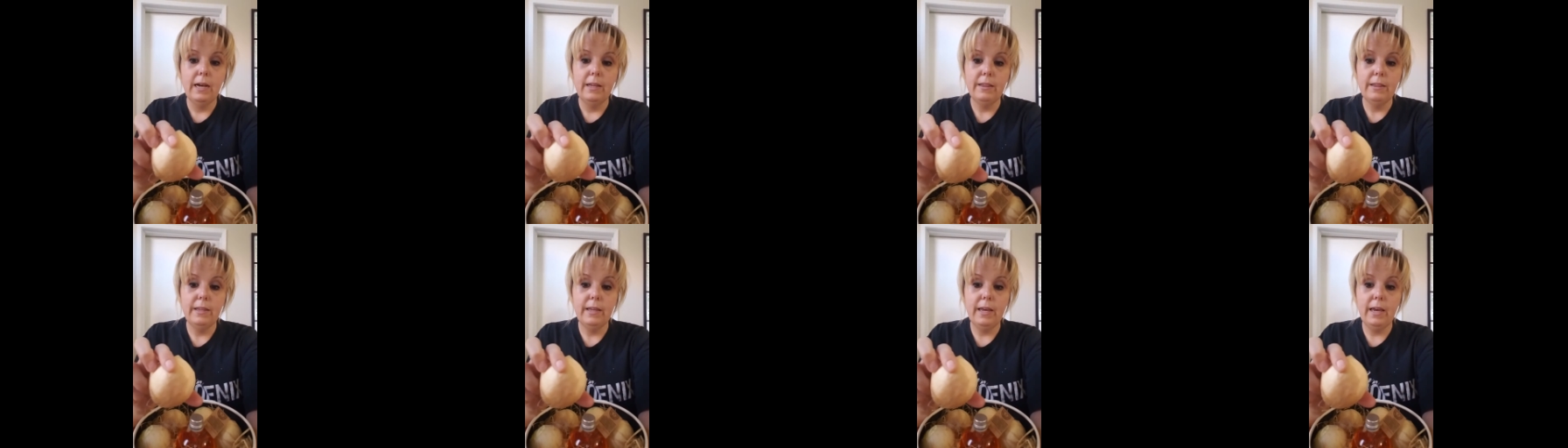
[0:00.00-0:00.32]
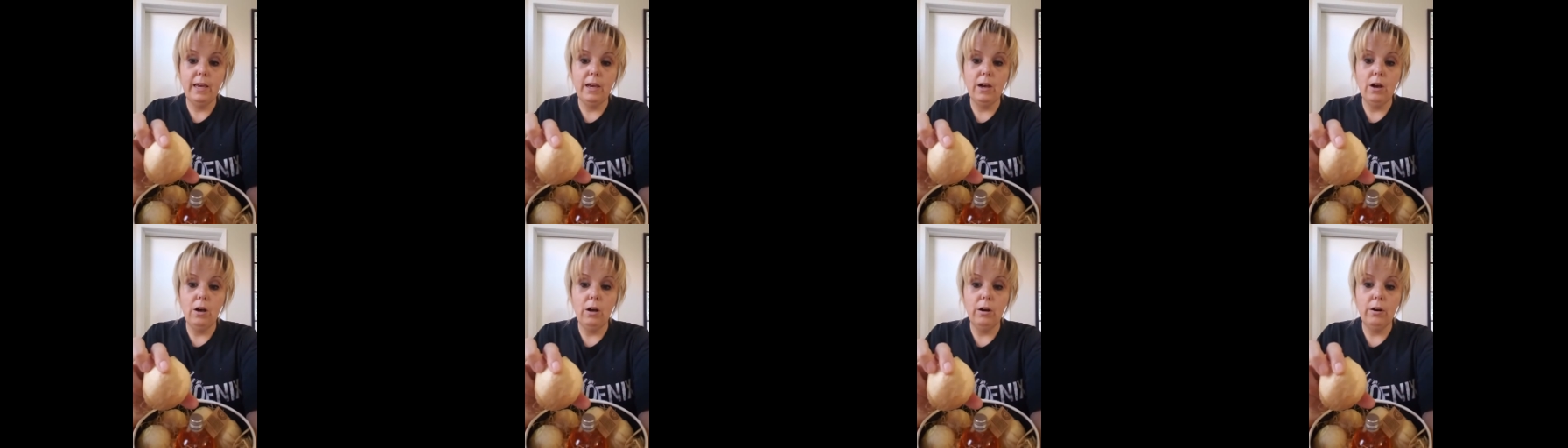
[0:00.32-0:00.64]

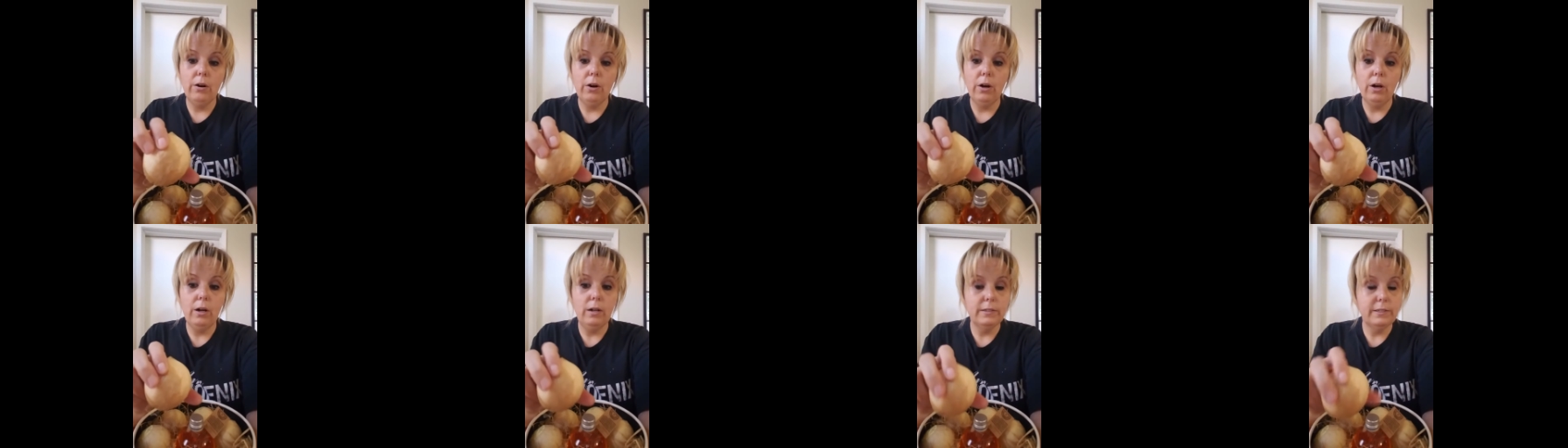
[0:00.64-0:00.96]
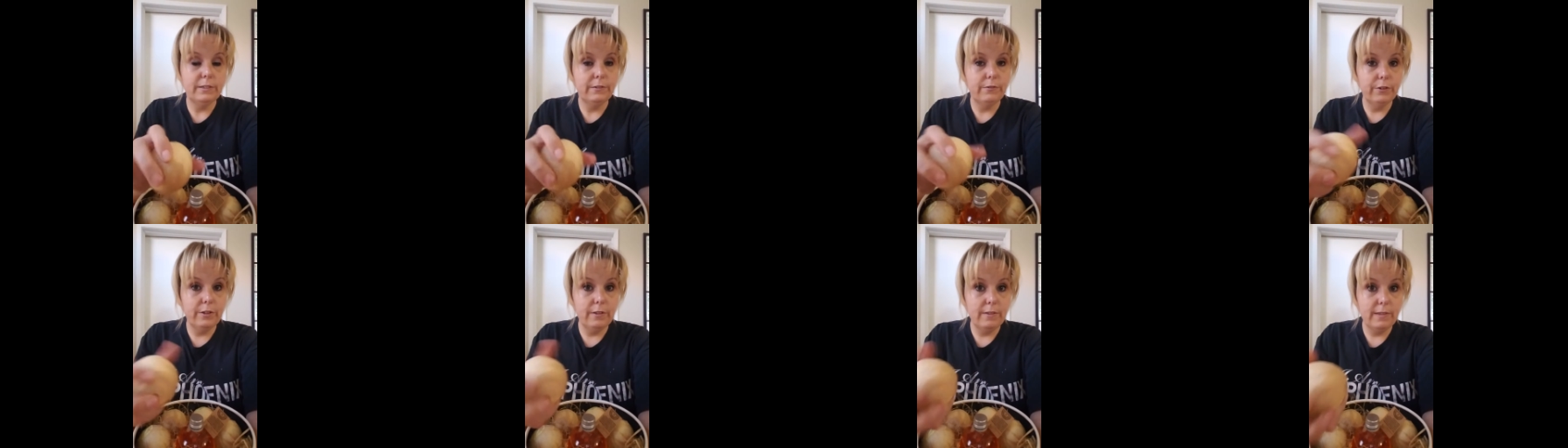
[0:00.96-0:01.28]
They are all
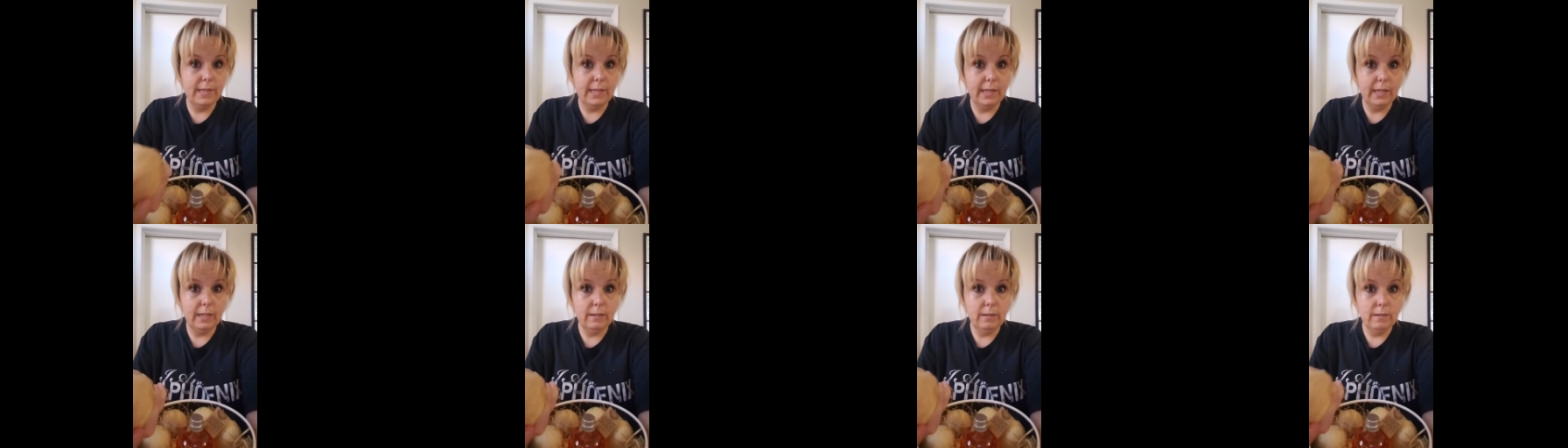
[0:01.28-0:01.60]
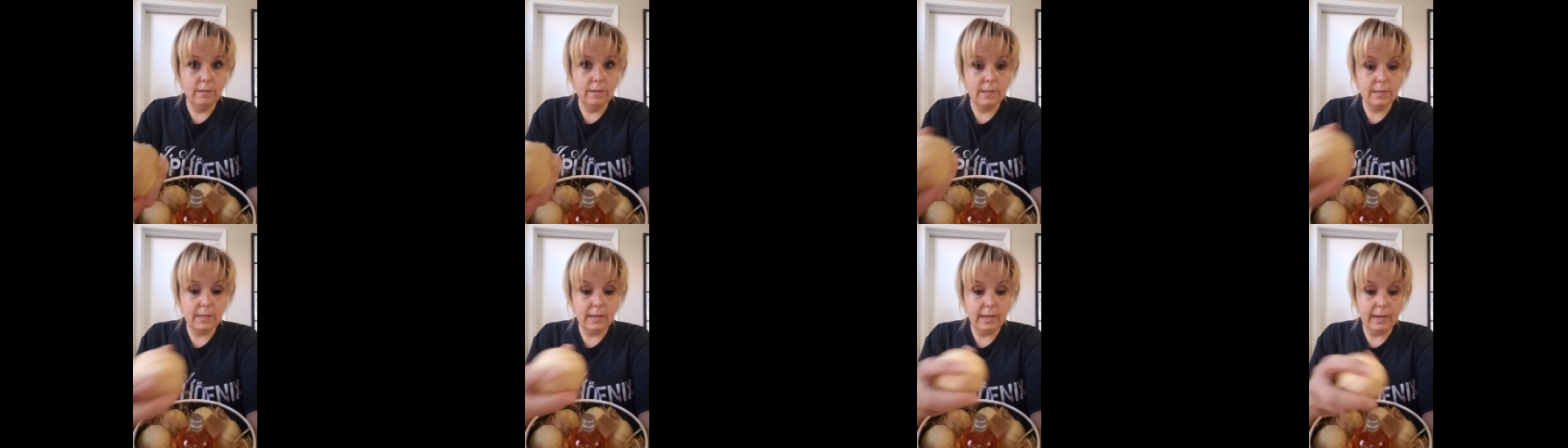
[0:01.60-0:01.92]
different
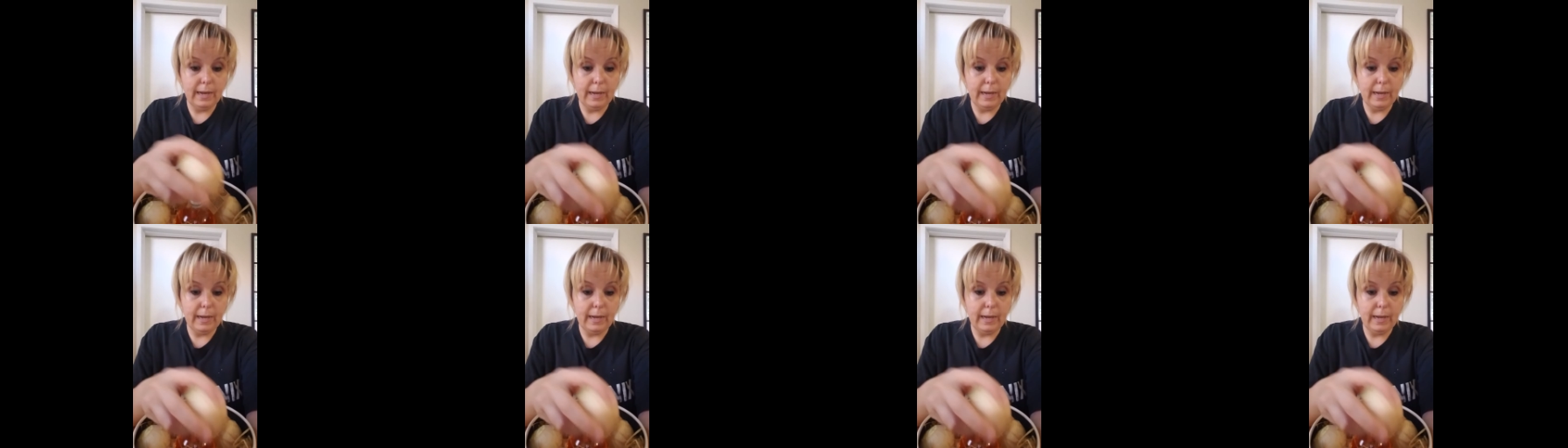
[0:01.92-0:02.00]
scents.